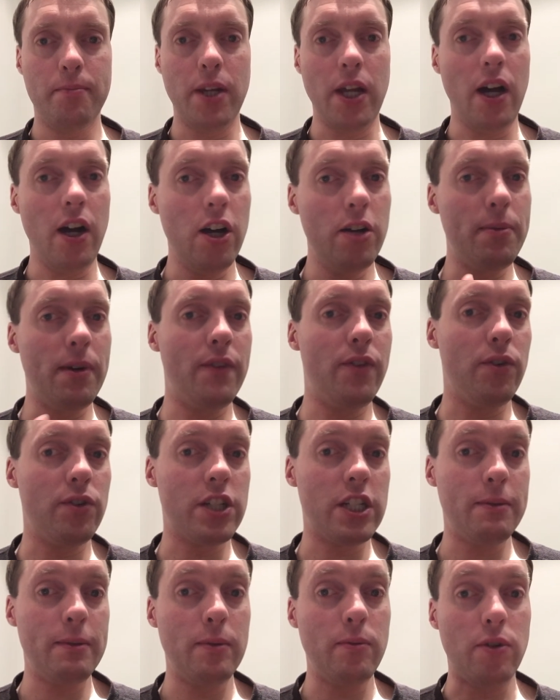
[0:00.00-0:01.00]
But at home I've
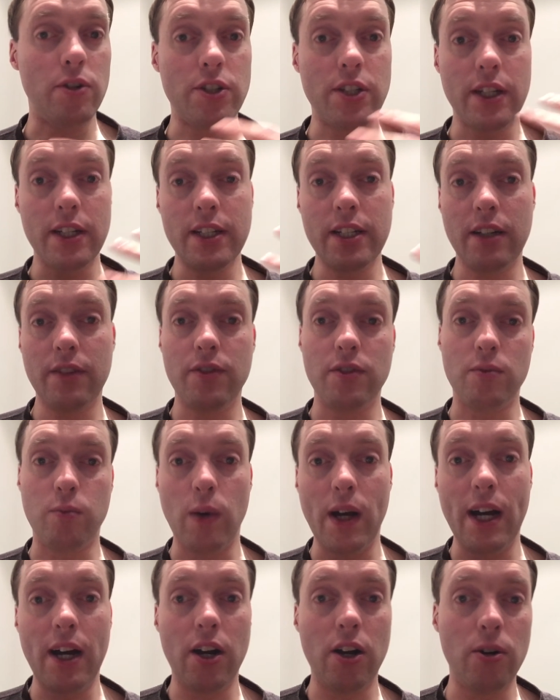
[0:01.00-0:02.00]
also been watching stuff as
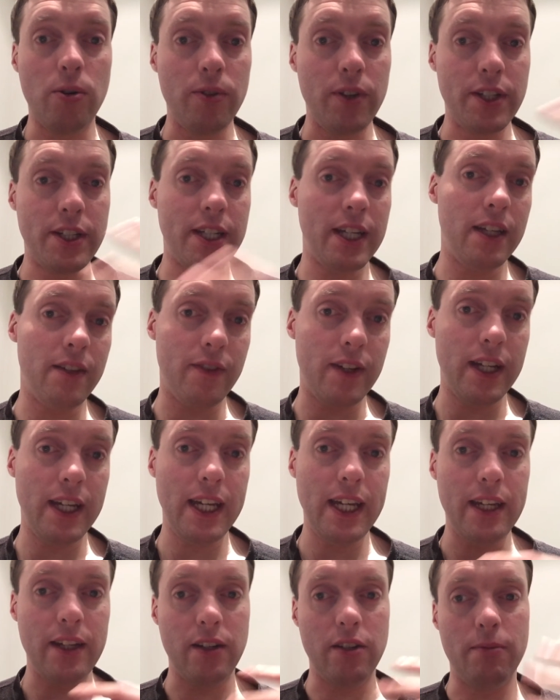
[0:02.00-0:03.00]
well on the
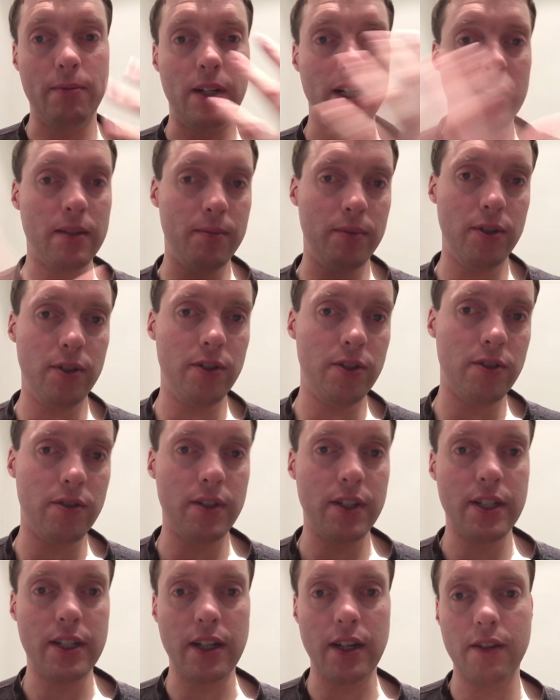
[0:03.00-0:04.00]
TV and on my computer
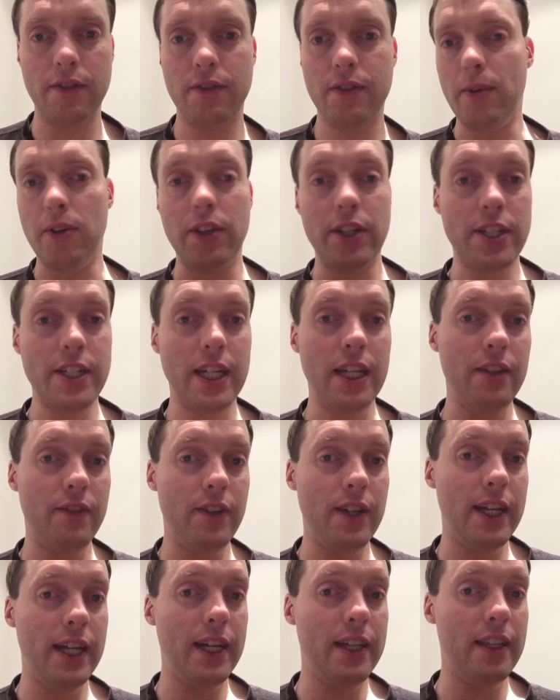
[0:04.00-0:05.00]
and stuff. On the
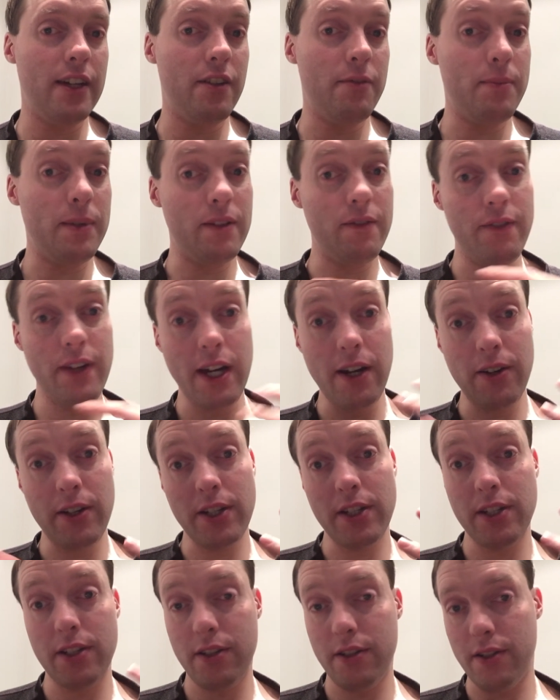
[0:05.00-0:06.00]
TV there have been
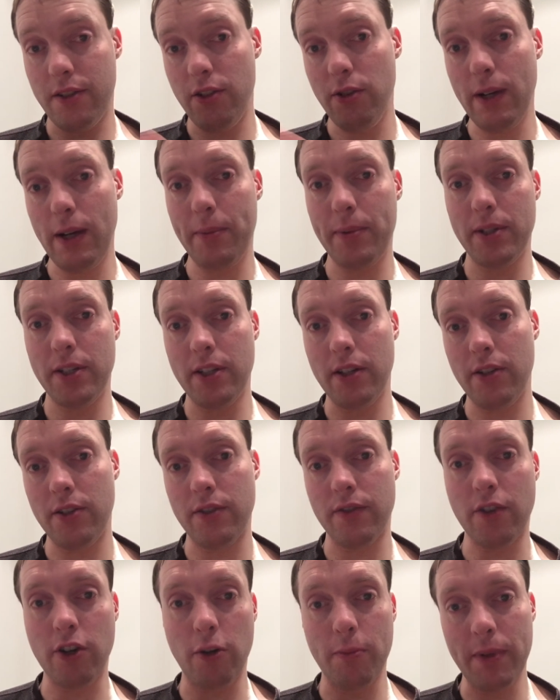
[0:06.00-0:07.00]
various new
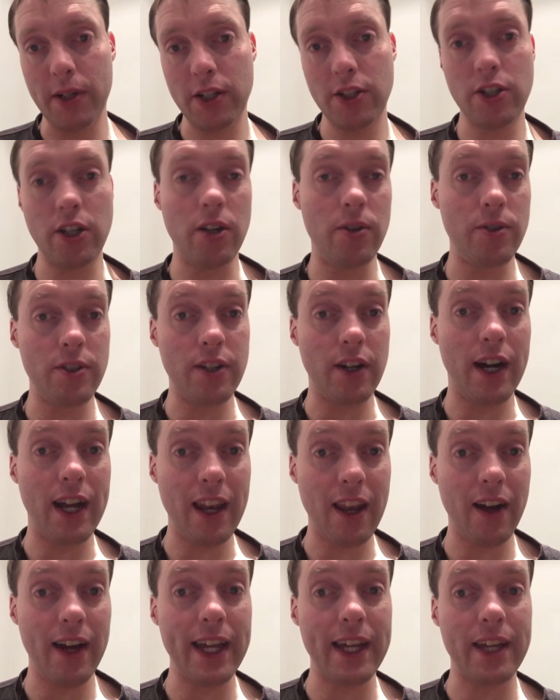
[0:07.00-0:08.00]
episodes of comedy shows that I
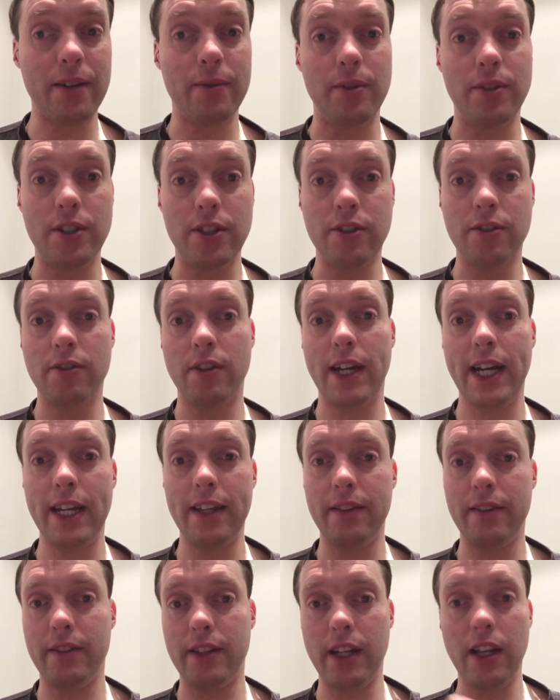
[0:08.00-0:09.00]
like, which is
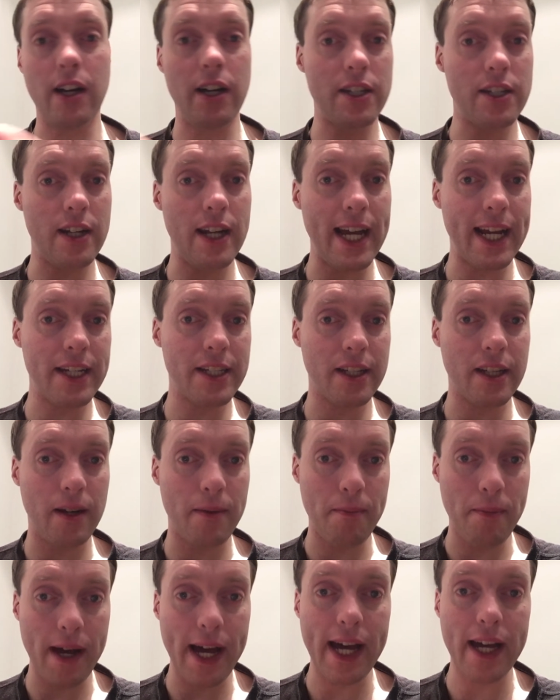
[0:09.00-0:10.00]
great. The Last Legs
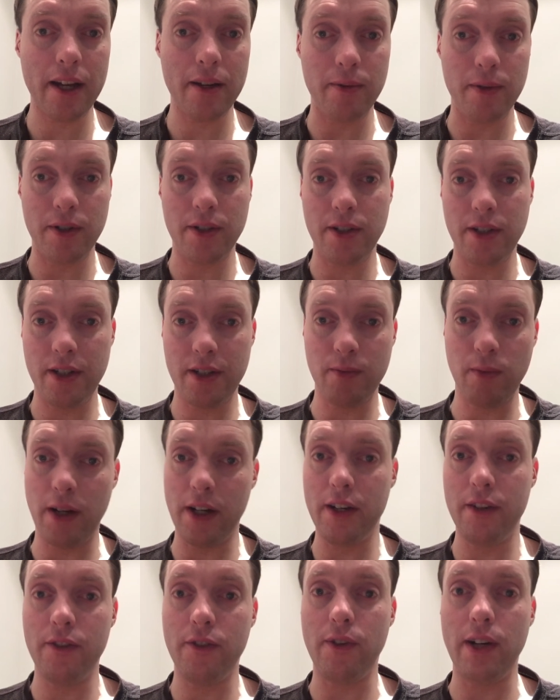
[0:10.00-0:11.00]
come back, which is
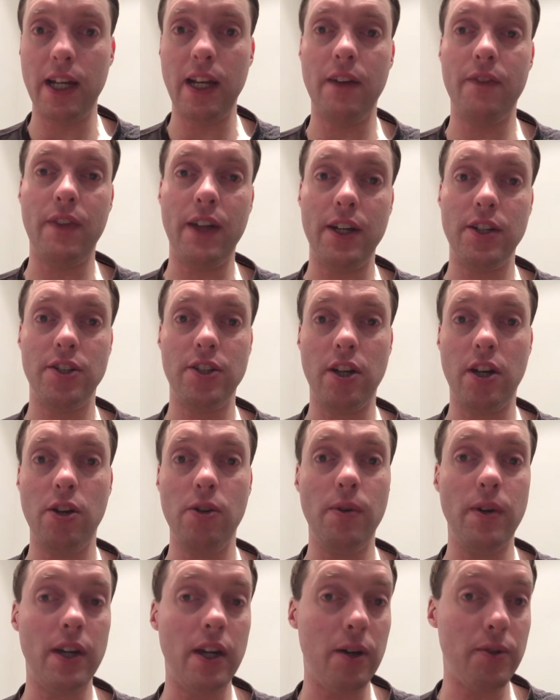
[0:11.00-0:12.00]
wonderful. I love that
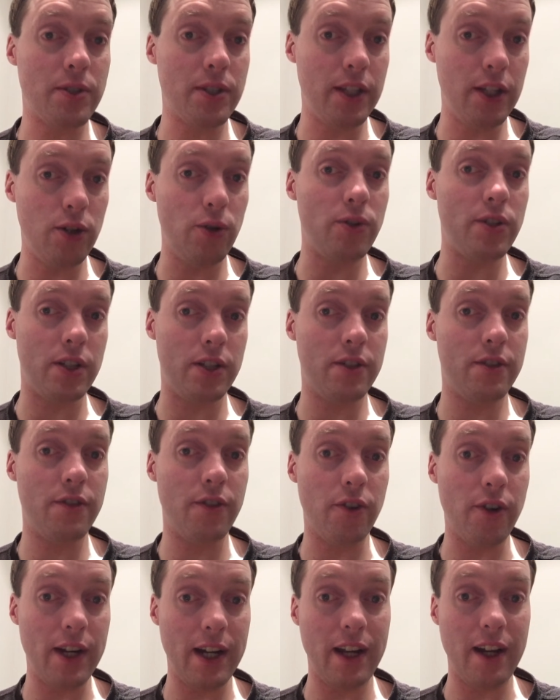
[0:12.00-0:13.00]
show, and I was in the audience
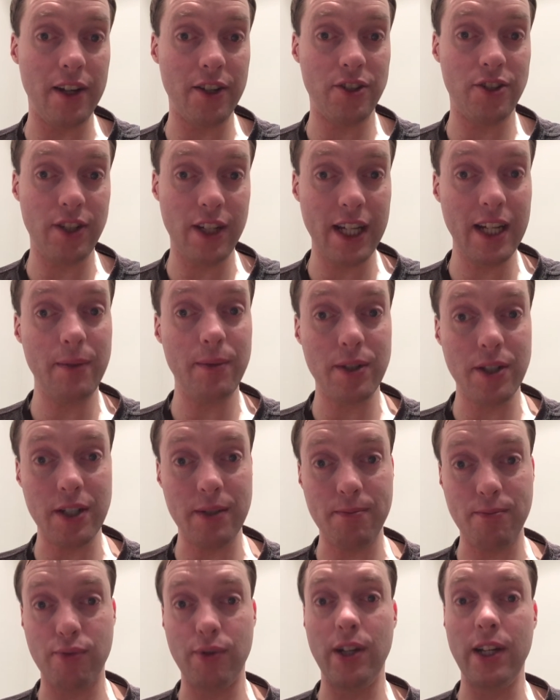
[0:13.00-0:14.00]
for it last year, which
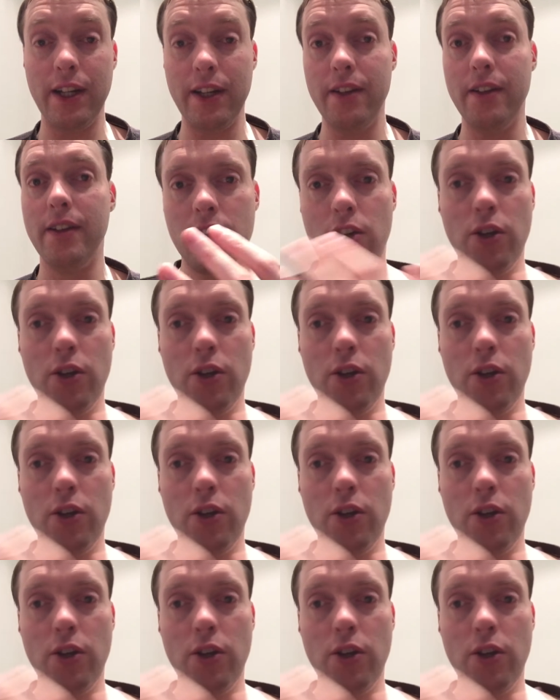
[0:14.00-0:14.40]
is brilliant.